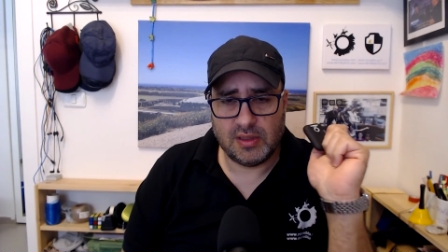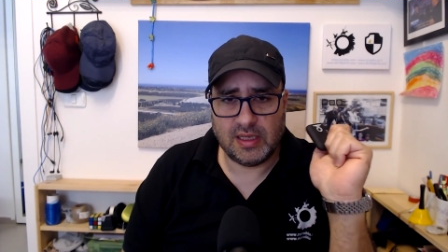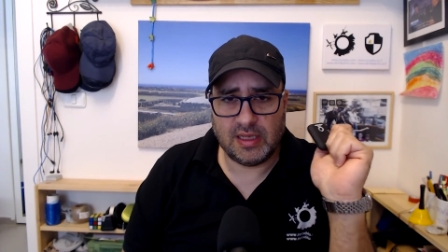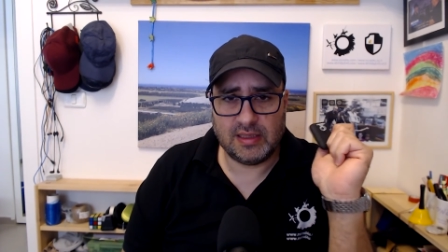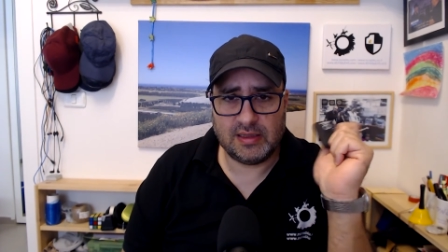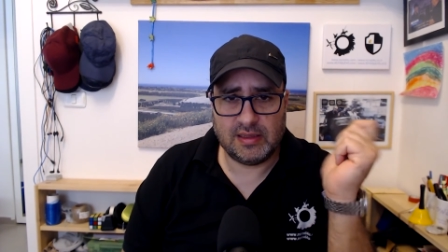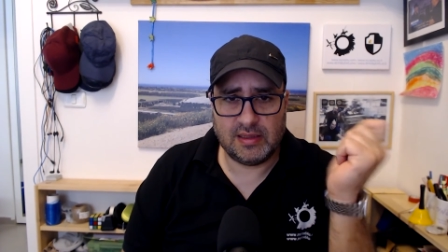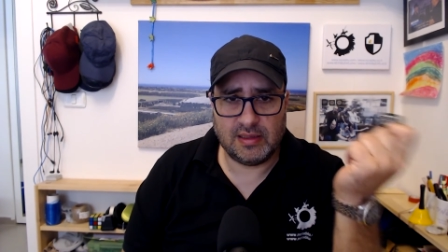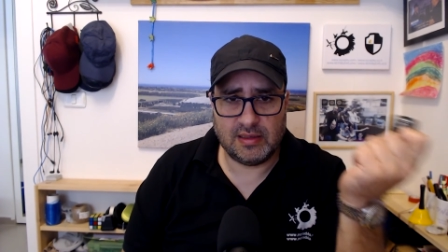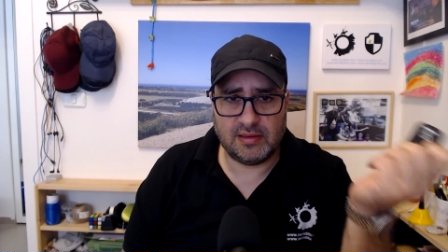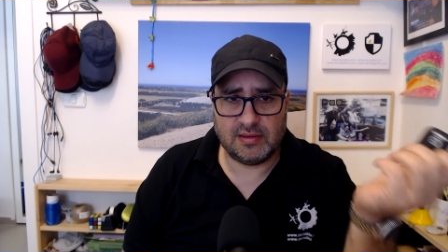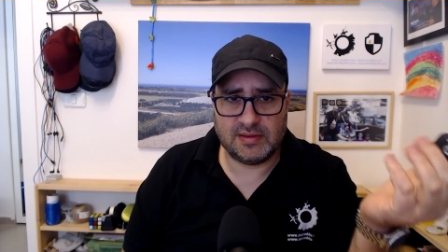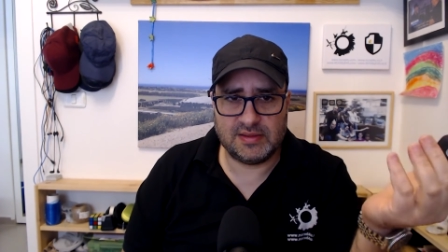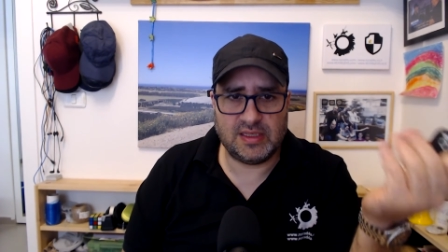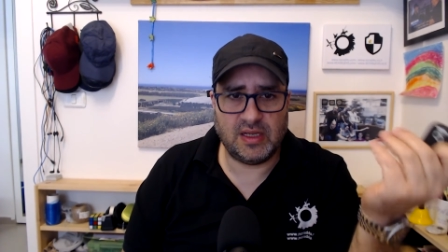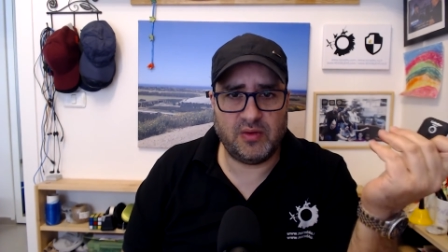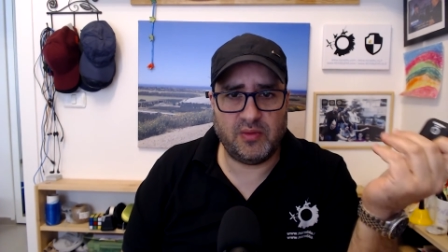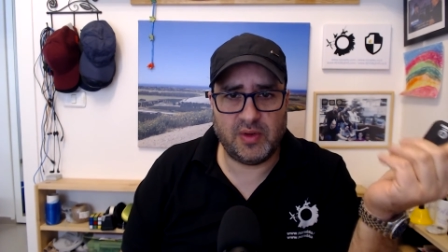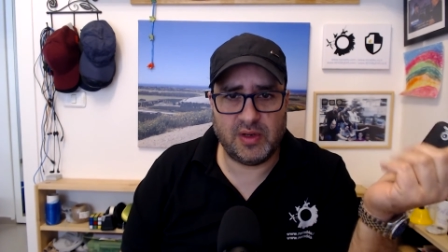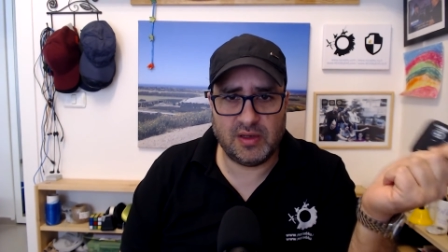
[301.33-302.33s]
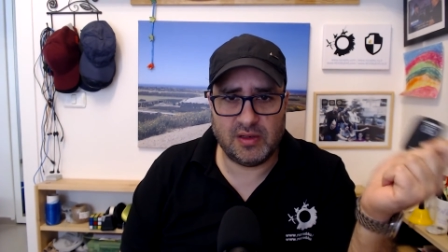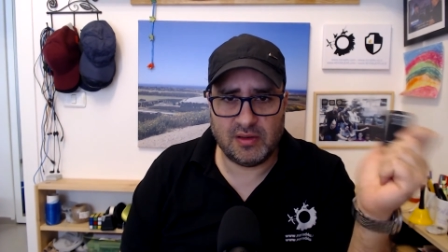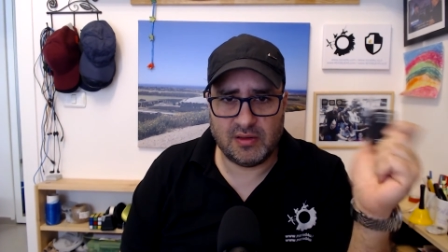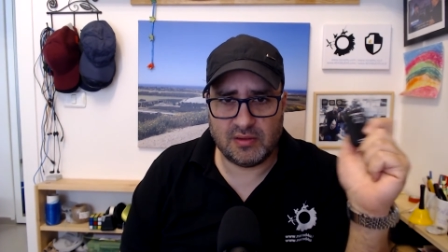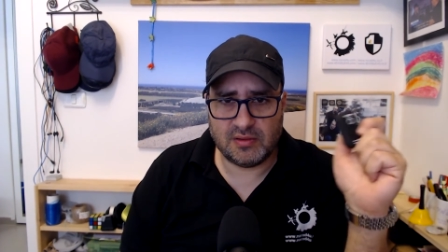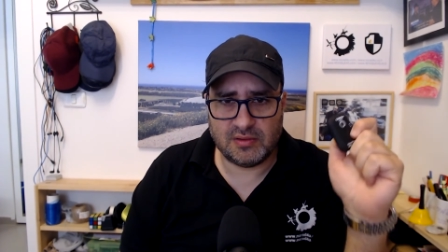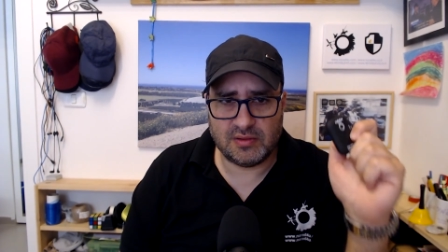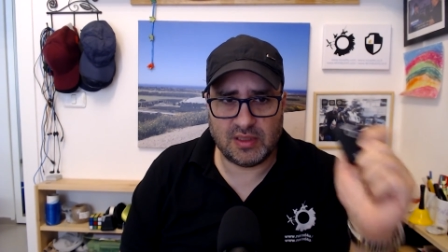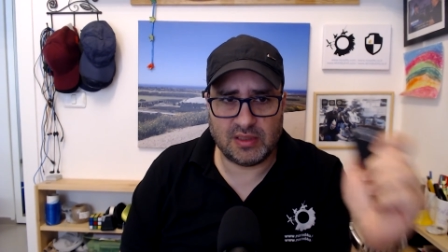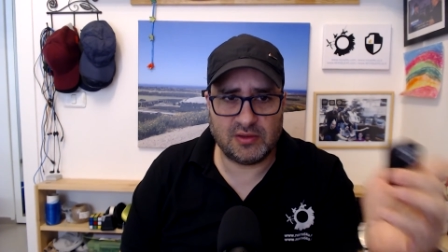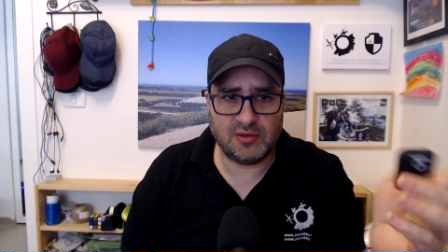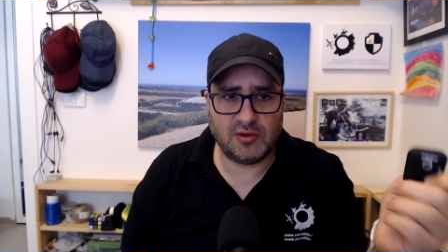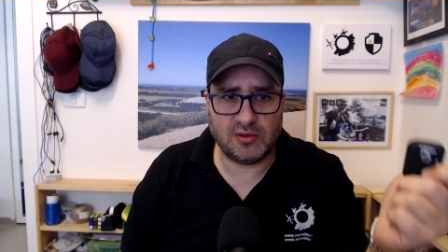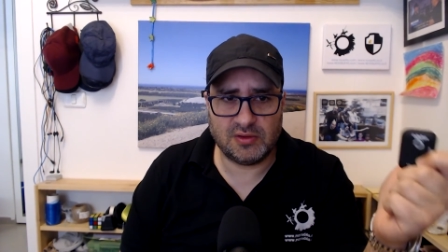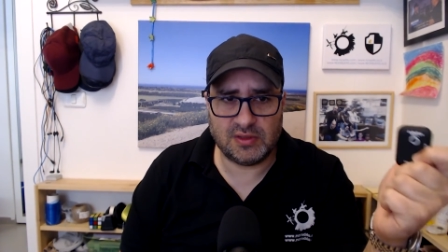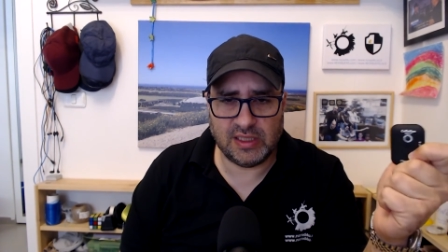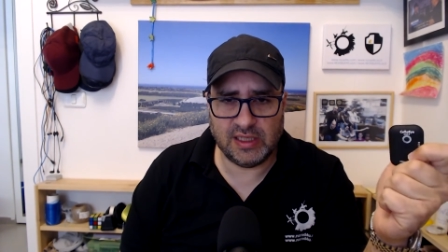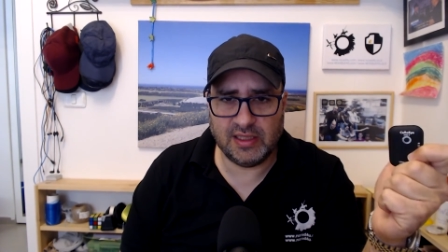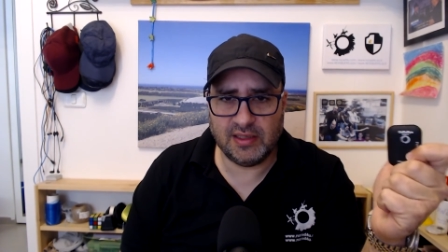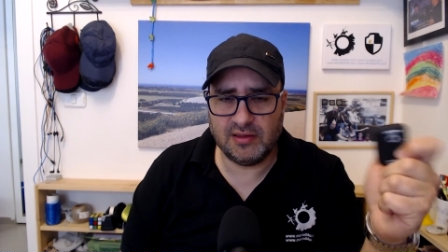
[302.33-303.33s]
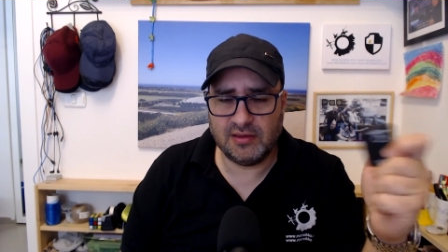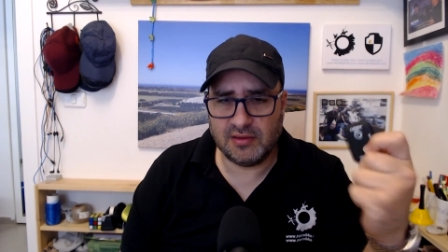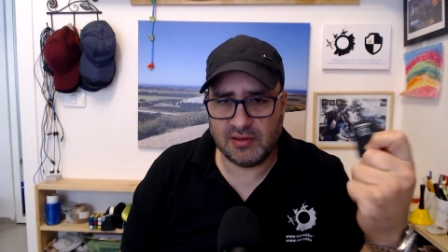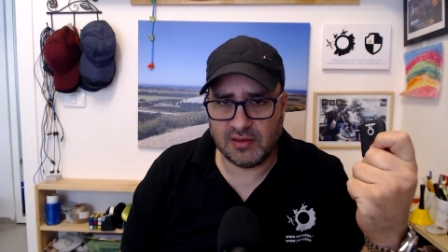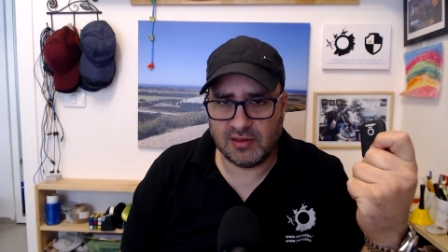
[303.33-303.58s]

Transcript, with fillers: that someone that got in